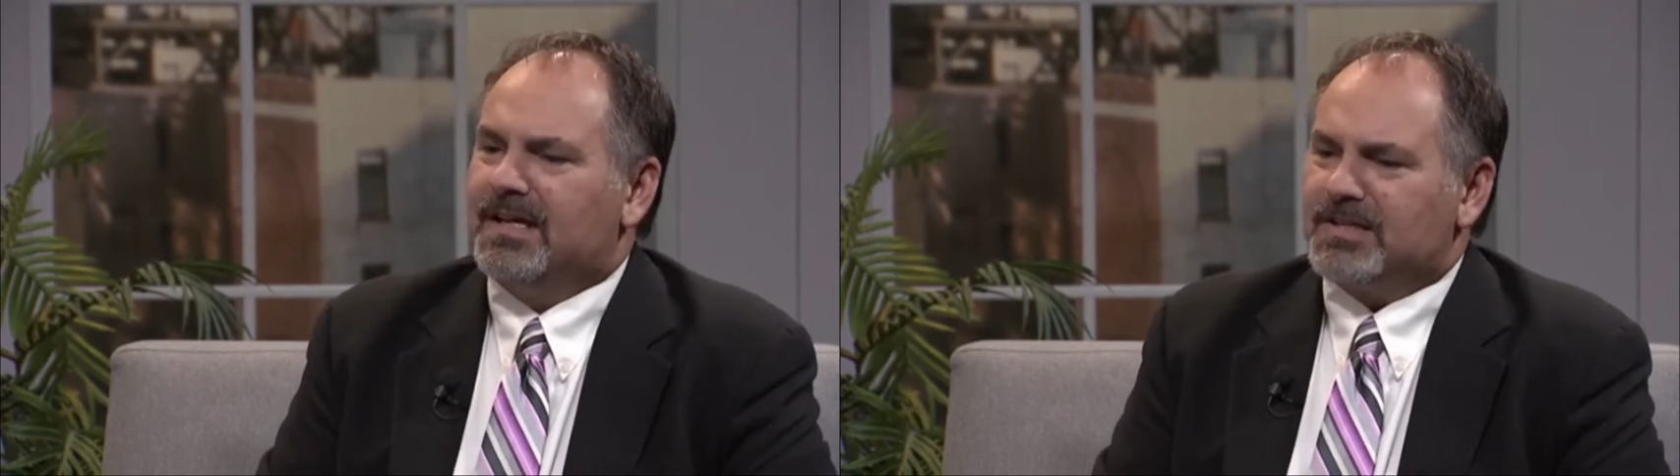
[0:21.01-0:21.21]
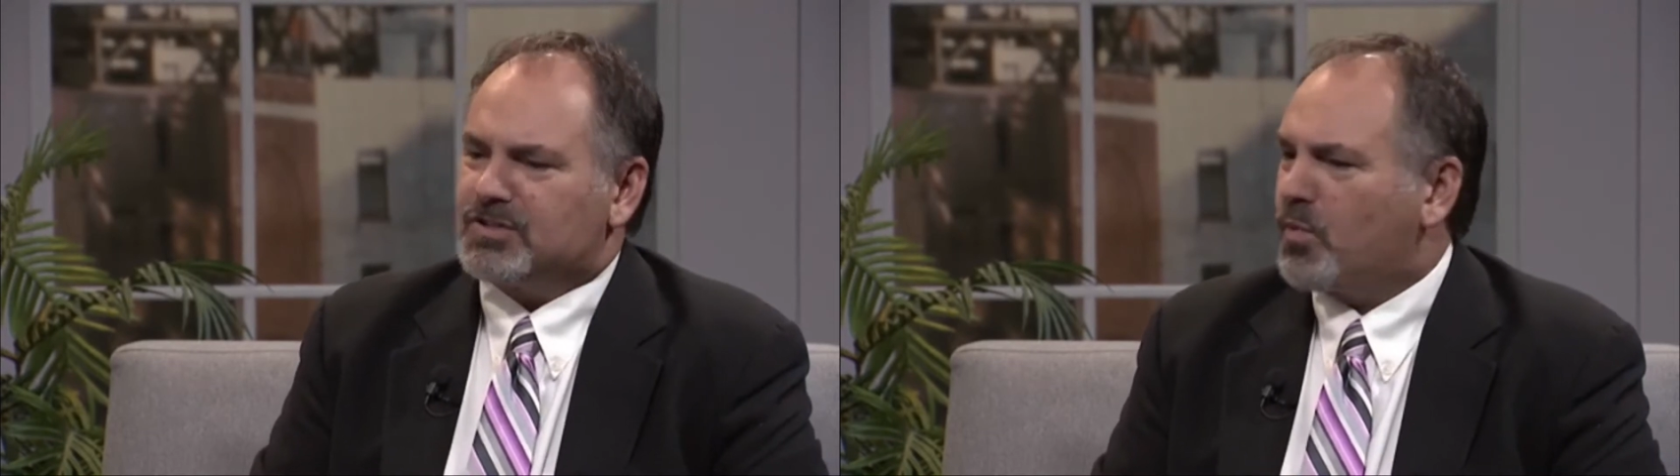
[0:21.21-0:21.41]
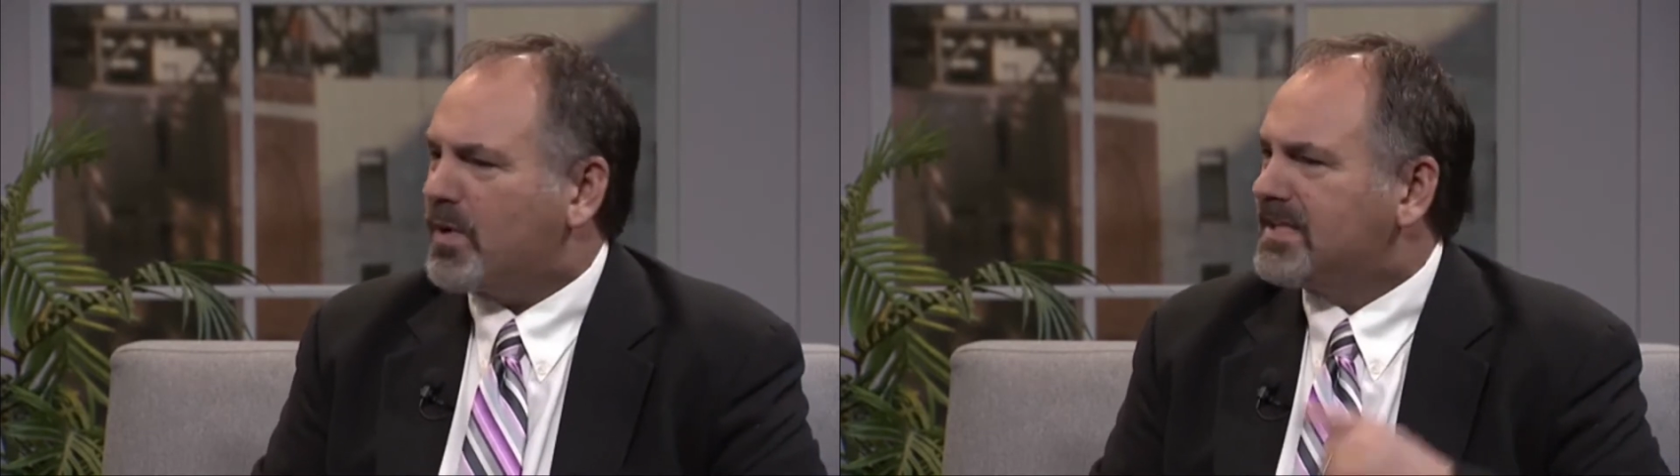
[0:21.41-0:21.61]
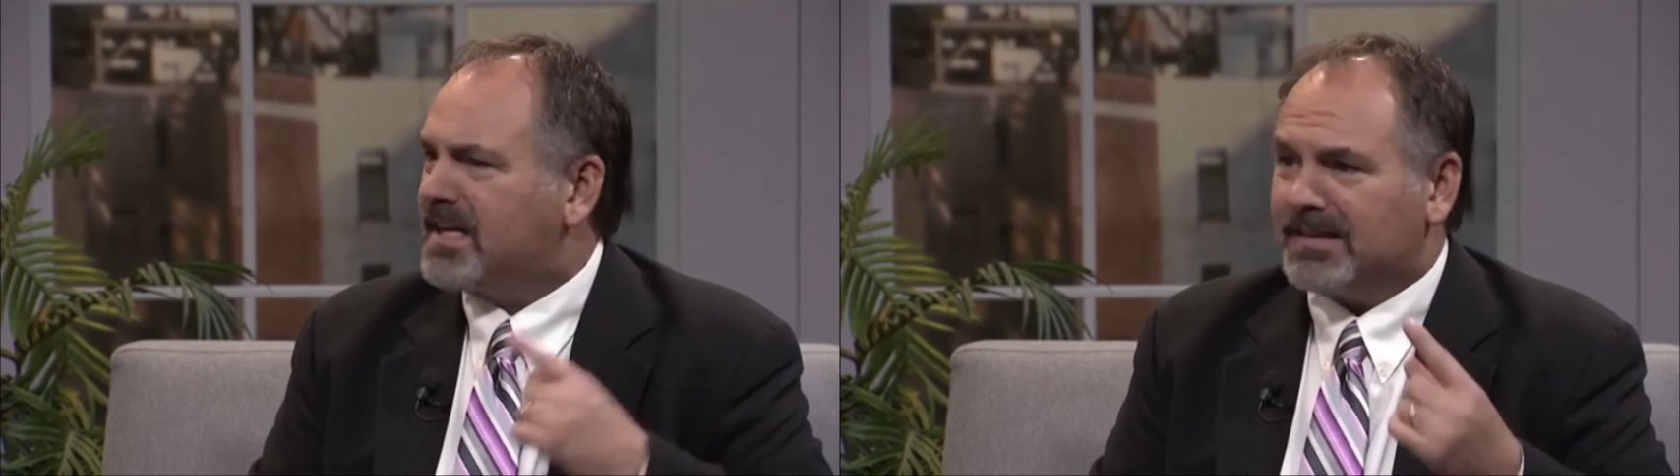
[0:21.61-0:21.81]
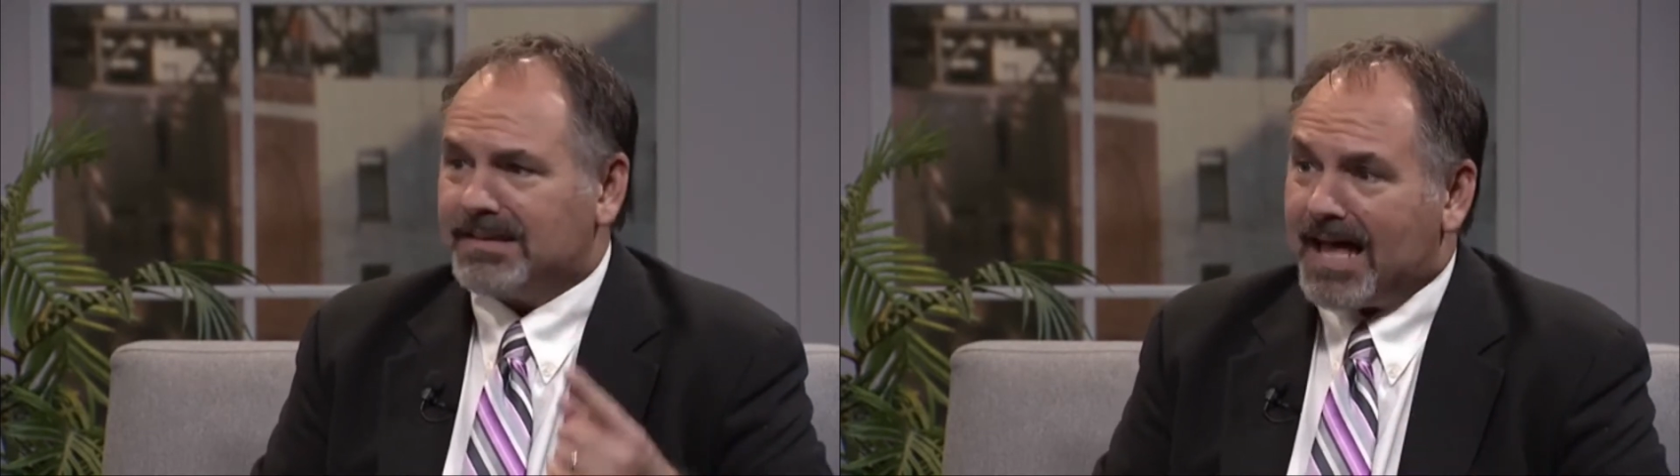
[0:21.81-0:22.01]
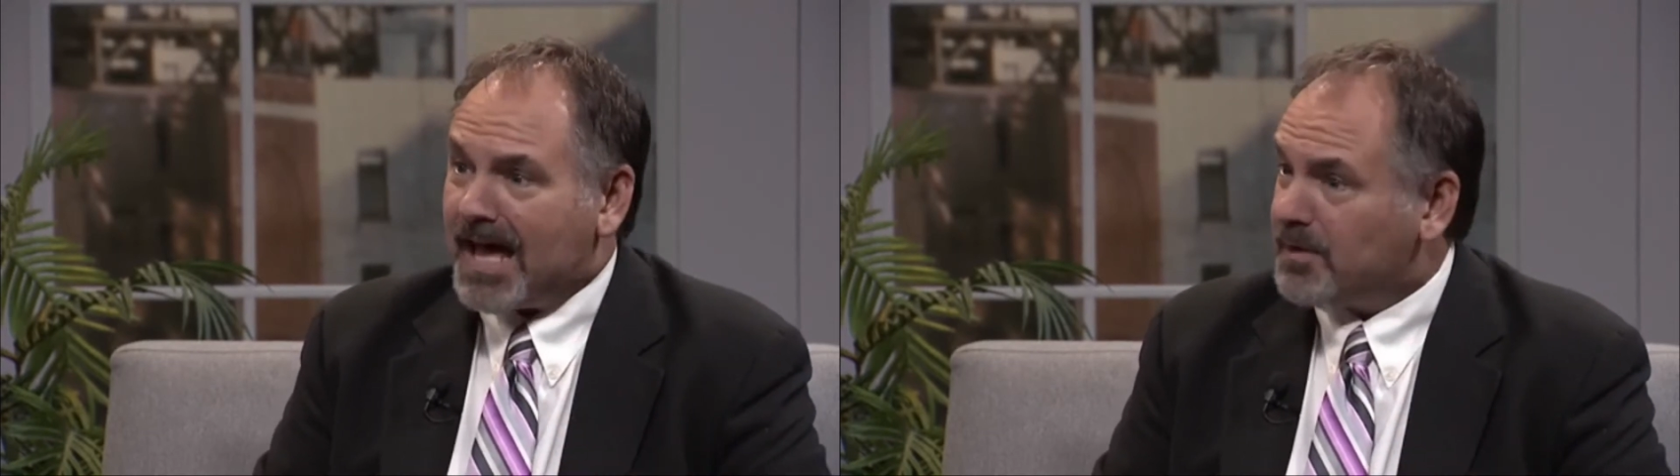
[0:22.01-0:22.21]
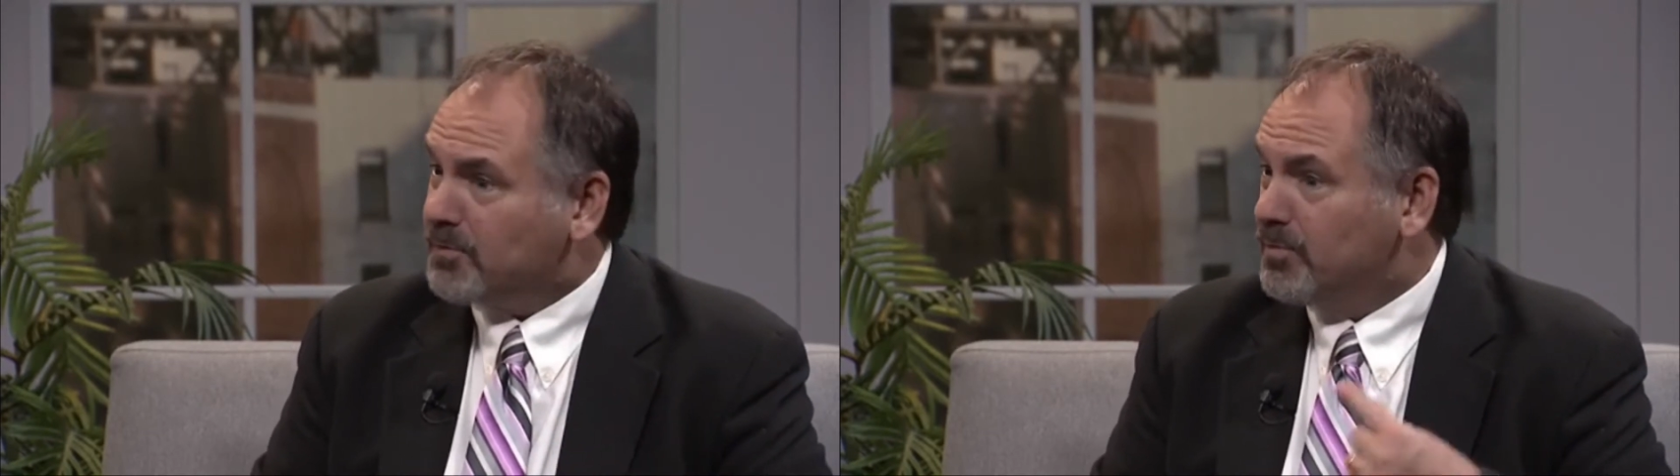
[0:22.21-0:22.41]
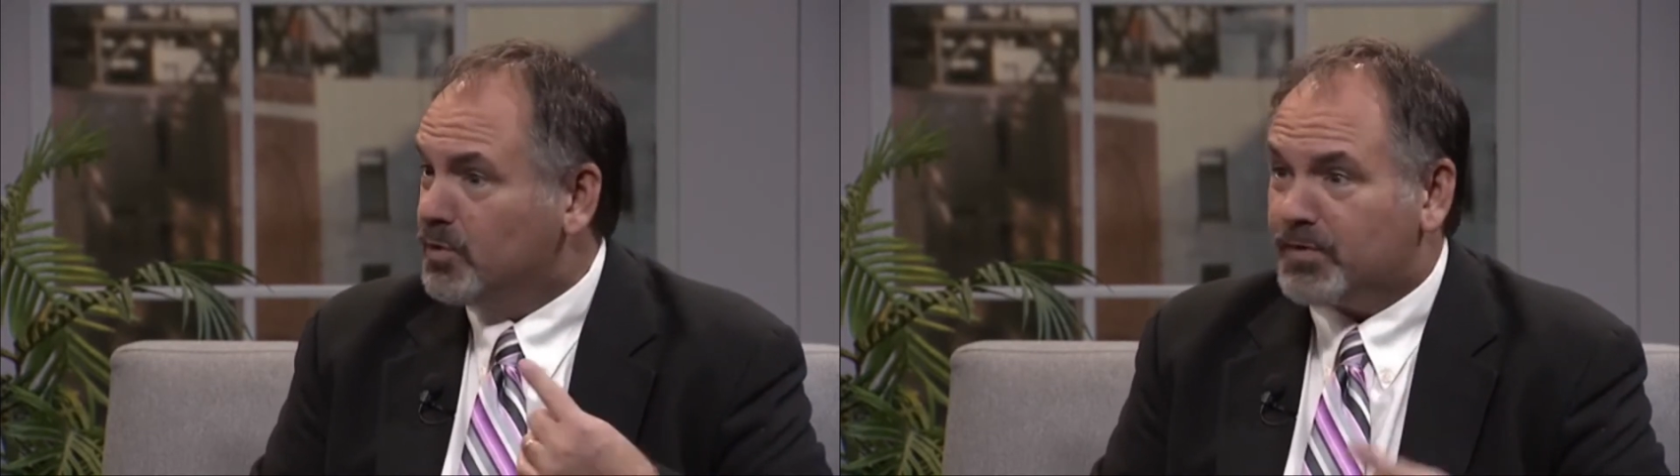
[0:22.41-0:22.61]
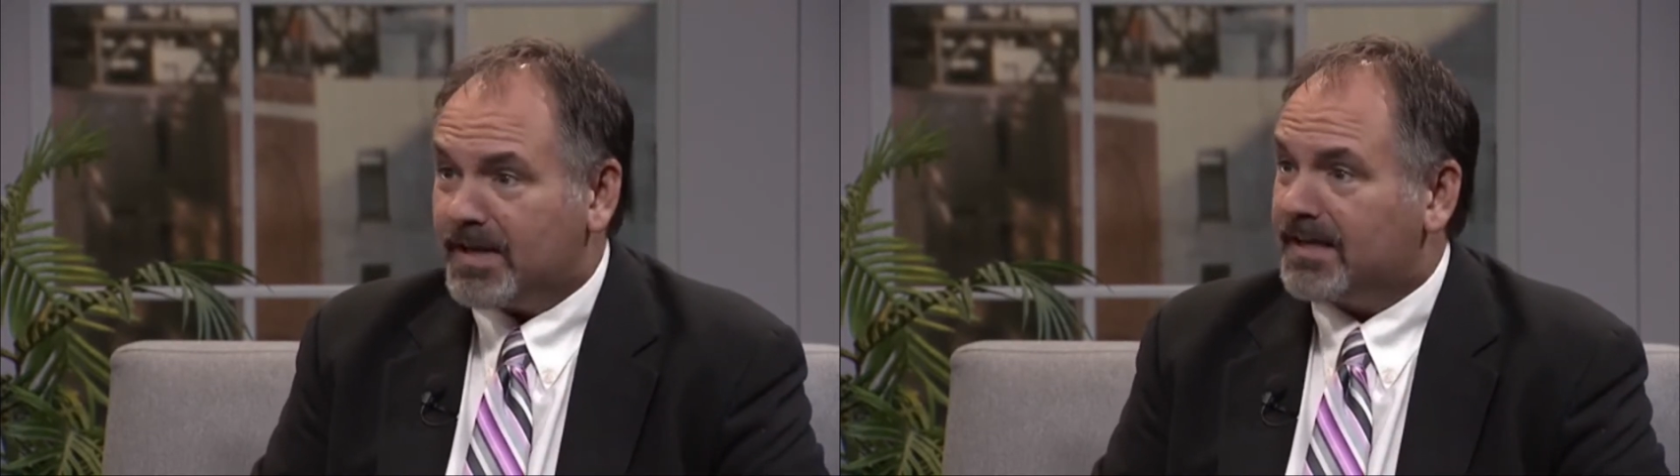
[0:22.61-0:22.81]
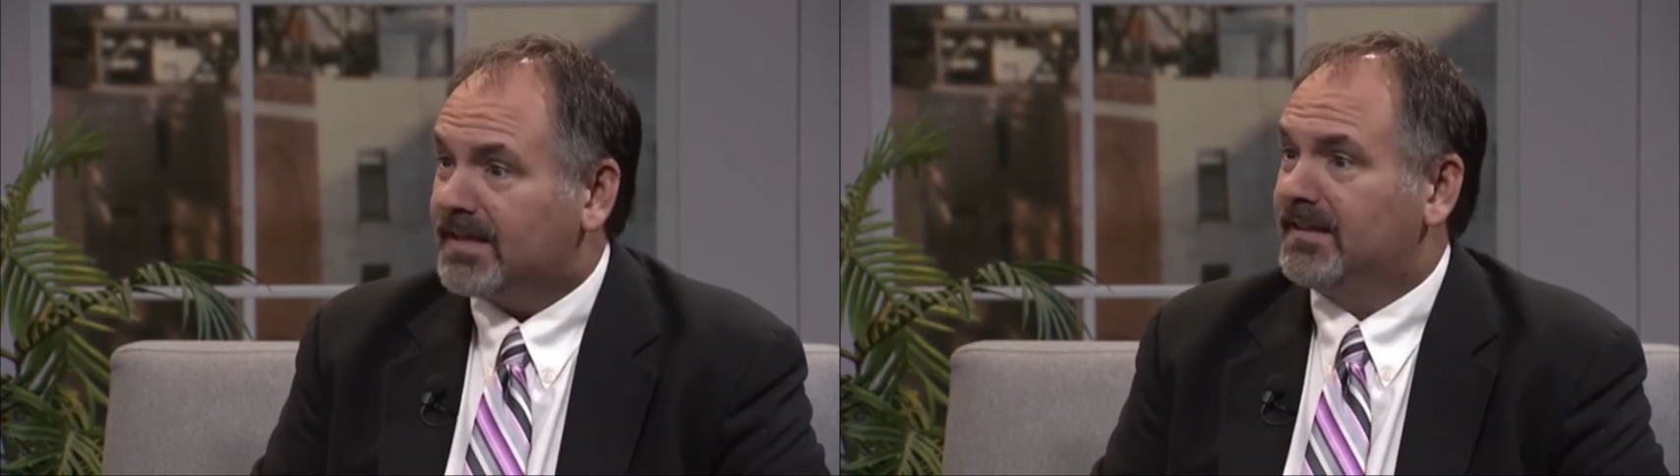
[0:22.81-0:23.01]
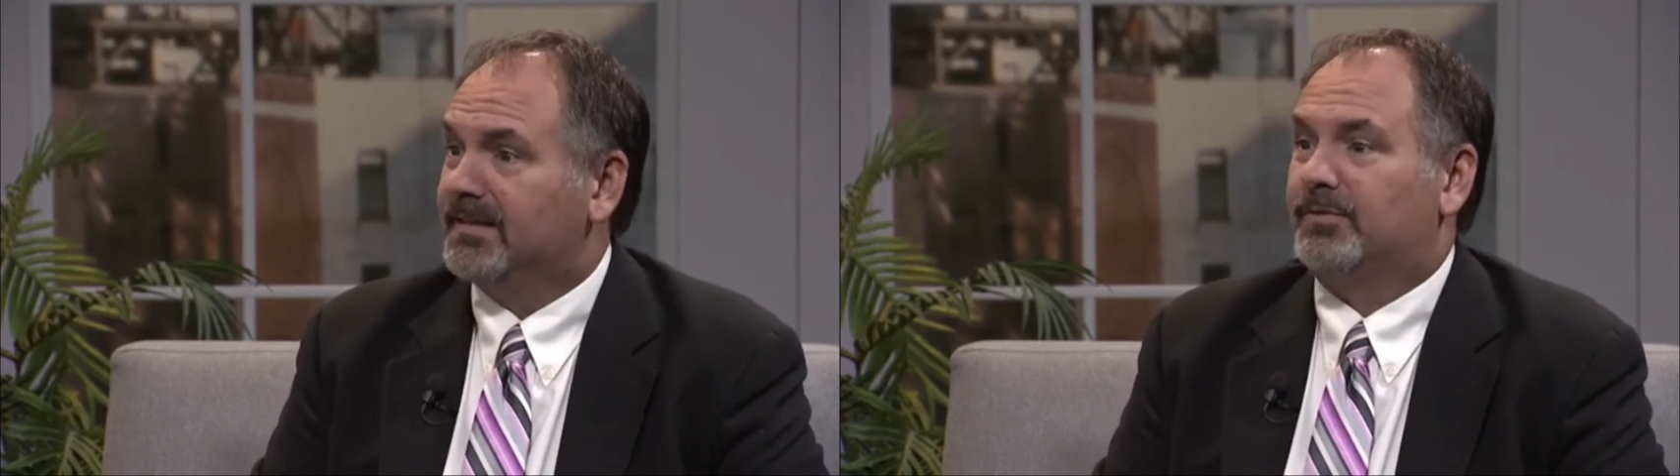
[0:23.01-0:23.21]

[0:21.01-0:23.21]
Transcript: So, we did a lot of moving